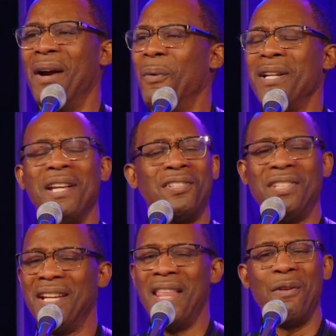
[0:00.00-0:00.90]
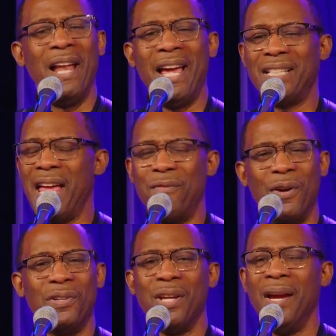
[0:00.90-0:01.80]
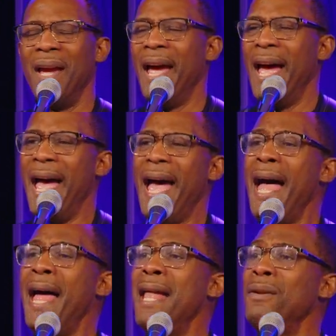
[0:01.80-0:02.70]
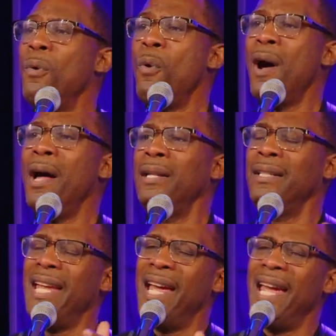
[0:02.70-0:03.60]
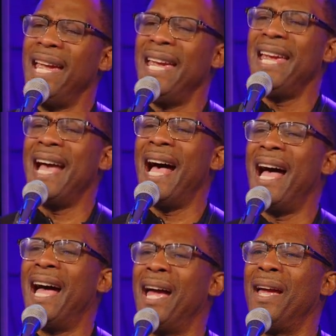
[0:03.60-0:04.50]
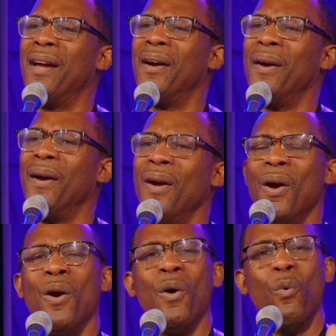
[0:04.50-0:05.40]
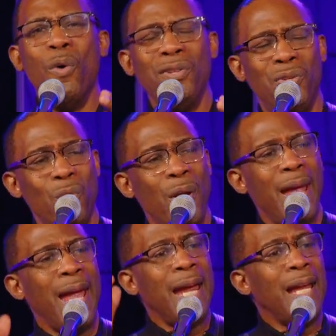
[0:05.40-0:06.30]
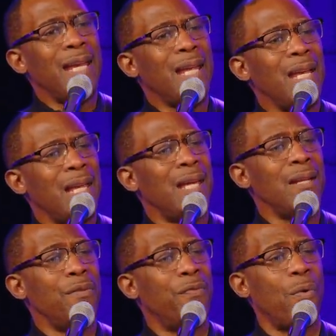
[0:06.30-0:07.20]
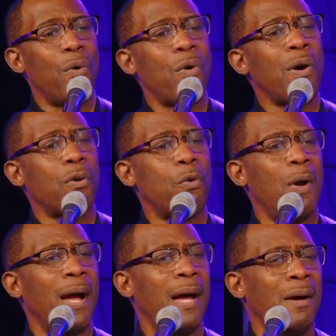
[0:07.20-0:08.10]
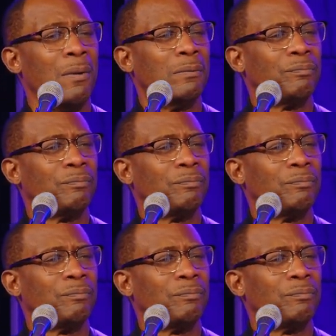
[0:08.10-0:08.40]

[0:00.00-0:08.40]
We can just sing that last, that verse. And one day I would trade it in for a crown.